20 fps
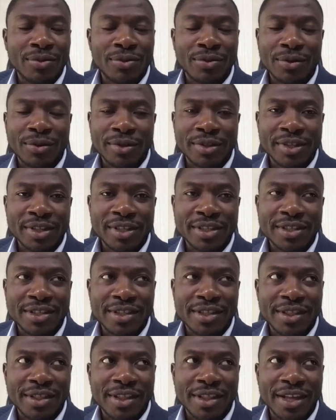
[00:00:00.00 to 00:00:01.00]
thought it
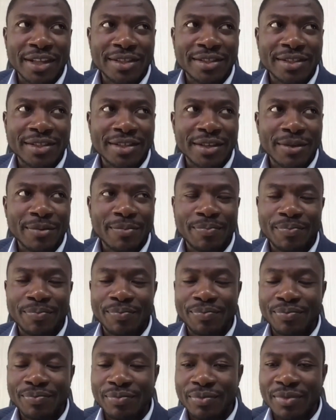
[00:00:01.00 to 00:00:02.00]
that
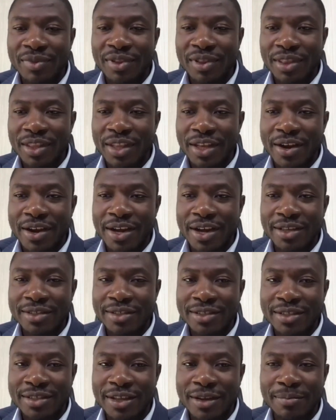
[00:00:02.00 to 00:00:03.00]
there are
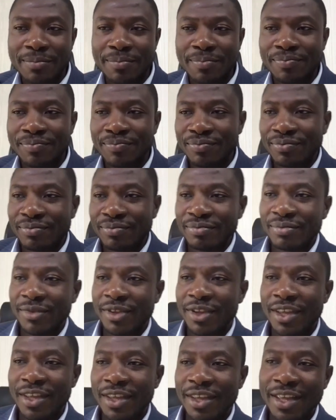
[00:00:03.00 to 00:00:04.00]
some
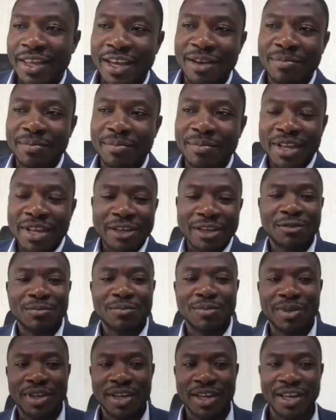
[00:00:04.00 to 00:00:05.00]
income that should
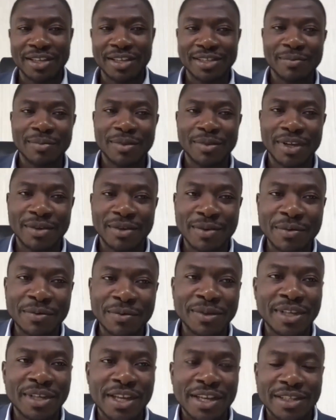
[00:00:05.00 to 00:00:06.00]
be exempted. When we
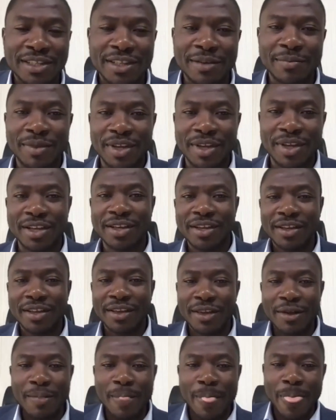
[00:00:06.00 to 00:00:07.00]
say exempted,
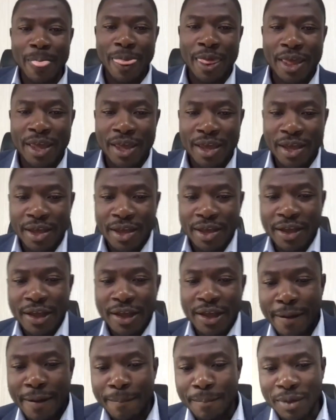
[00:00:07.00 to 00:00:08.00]

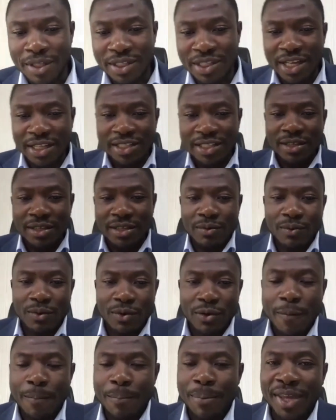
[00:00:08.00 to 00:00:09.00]
means that will
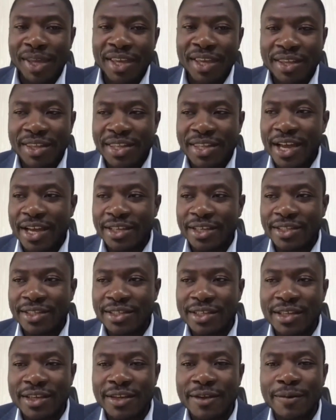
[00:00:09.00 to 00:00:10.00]
not pay tax.
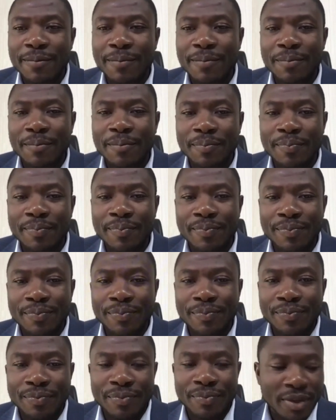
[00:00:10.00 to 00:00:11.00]

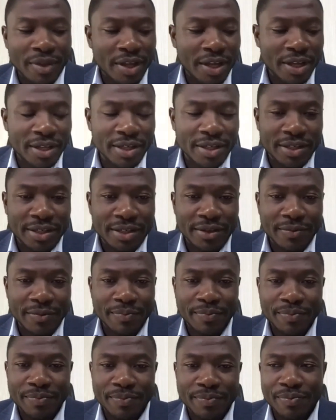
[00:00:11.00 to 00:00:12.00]
And
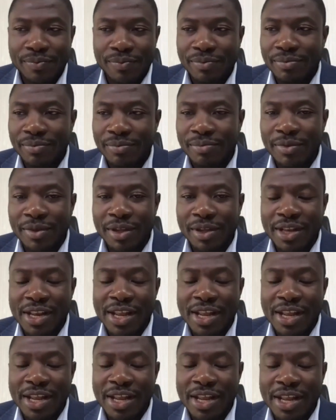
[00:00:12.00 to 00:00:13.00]

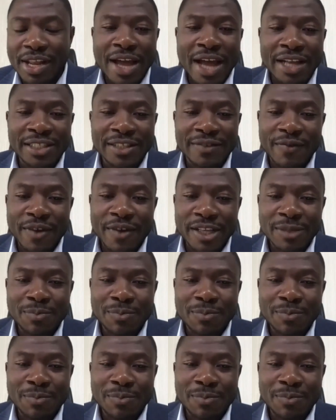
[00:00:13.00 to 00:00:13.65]
the Act is very